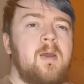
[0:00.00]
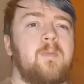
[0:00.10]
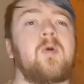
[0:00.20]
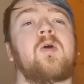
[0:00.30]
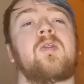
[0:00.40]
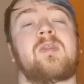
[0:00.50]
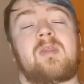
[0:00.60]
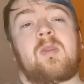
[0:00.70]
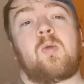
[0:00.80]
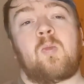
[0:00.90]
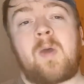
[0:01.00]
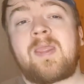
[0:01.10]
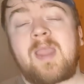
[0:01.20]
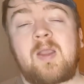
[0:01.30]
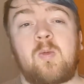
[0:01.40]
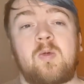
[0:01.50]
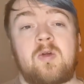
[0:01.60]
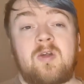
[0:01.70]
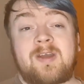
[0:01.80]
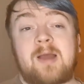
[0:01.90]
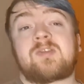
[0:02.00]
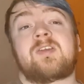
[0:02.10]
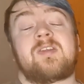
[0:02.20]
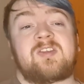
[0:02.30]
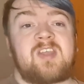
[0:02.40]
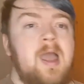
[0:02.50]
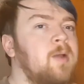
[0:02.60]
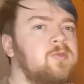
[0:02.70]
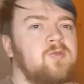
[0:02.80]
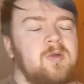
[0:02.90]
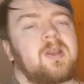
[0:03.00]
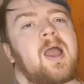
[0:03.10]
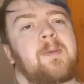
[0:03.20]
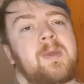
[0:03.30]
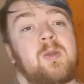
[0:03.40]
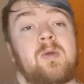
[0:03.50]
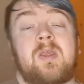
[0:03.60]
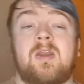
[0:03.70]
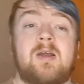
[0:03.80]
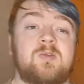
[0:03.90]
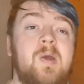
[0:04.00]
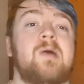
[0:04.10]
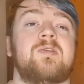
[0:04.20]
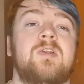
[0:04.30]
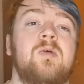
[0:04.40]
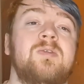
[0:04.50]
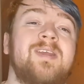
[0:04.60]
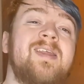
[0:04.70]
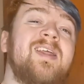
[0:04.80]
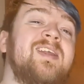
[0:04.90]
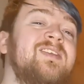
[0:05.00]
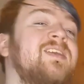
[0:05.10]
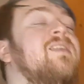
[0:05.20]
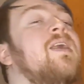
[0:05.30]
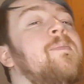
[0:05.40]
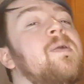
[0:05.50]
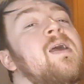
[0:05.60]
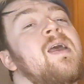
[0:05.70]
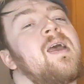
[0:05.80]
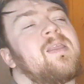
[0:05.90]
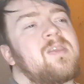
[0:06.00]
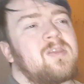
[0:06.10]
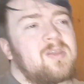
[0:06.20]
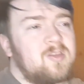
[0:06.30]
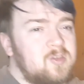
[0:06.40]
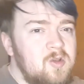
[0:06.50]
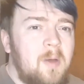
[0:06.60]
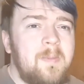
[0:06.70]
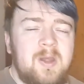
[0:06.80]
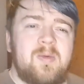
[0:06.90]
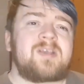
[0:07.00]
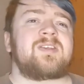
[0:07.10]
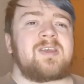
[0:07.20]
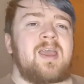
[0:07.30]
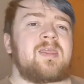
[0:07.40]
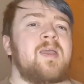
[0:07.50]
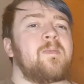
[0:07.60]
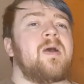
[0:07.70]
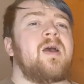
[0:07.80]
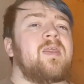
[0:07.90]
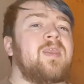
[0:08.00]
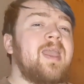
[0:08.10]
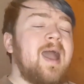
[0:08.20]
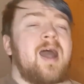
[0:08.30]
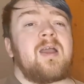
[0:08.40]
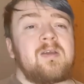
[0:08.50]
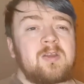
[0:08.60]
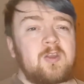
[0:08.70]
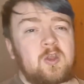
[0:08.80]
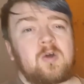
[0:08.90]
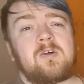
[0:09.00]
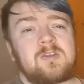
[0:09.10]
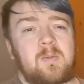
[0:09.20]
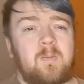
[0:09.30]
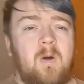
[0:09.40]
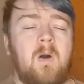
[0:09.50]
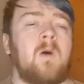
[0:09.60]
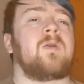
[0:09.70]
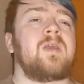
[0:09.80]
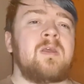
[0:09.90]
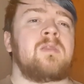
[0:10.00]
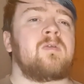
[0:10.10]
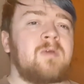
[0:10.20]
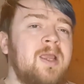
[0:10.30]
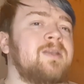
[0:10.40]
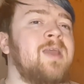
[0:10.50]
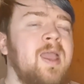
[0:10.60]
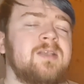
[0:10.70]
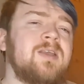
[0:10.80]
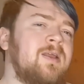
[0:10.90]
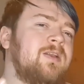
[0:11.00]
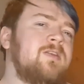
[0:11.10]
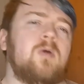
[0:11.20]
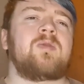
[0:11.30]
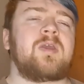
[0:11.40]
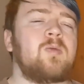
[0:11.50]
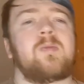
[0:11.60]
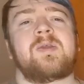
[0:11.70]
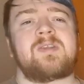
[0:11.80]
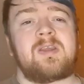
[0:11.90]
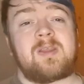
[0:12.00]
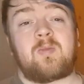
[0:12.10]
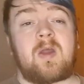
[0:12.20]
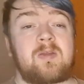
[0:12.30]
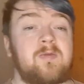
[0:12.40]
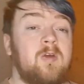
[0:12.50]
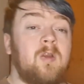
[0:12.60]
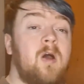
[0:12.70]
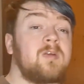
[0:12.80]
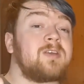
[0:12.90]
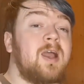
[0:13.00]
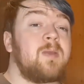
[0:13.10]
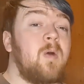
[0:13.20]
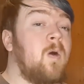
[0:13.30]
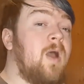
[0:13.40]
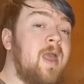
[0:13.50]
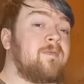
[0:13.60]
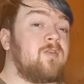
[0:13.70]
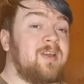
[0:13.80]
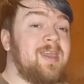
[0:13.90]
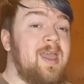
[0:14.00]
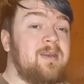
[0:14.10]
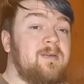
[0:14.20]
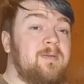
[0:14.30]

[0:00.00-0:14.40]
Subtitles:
but when they were announcing the set, I was really happy when they announced Power Stones, and then I seen them. There's not many ways to get them. They are good, but only in the right decks, and I don't think we'll be seeing them rather for a long time or ever again.